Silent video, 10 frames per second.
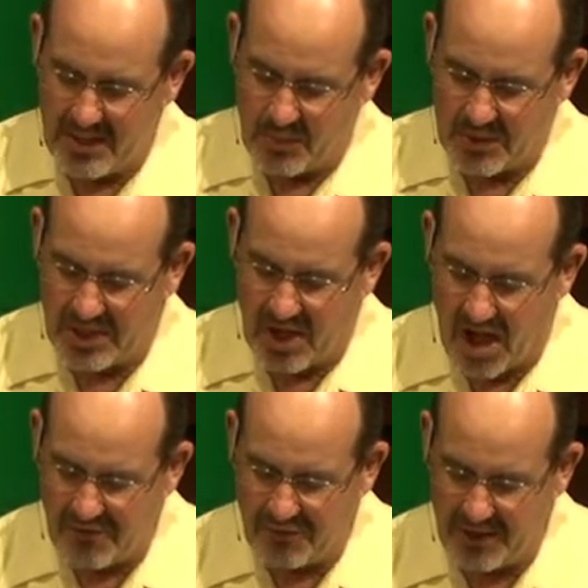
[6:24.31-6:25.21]
was an
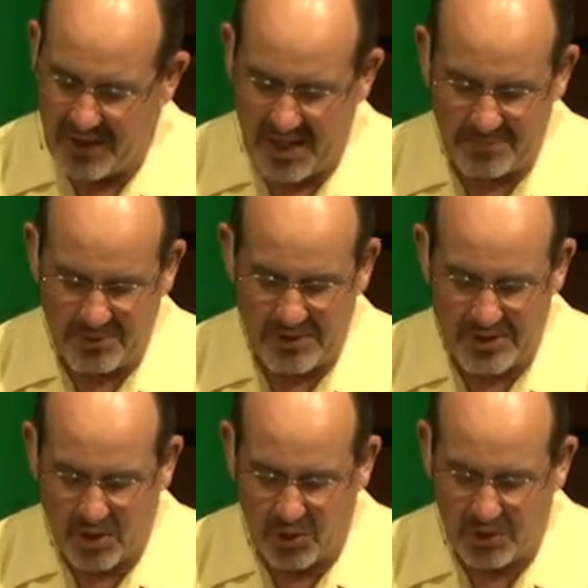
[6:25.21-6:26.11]
offering up to his
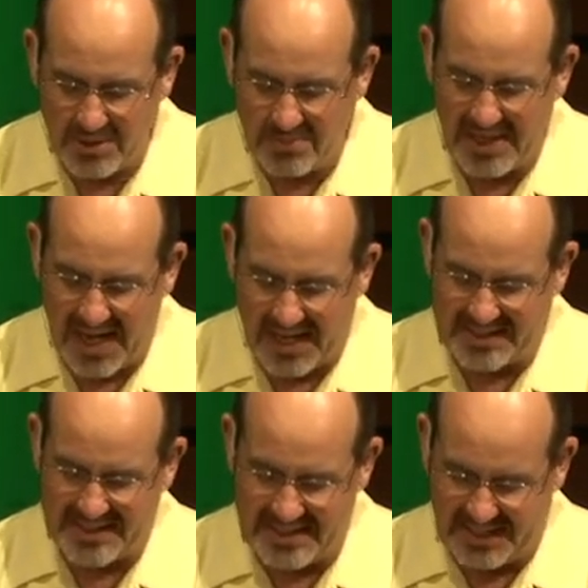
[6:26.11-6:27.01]
only
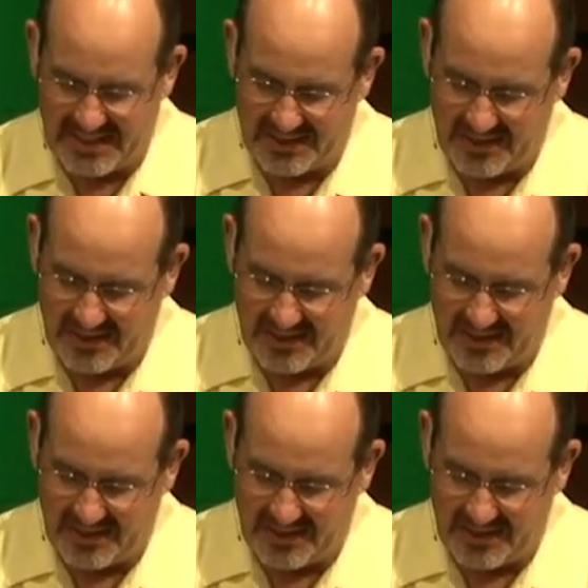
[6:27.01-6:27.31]
begotten son.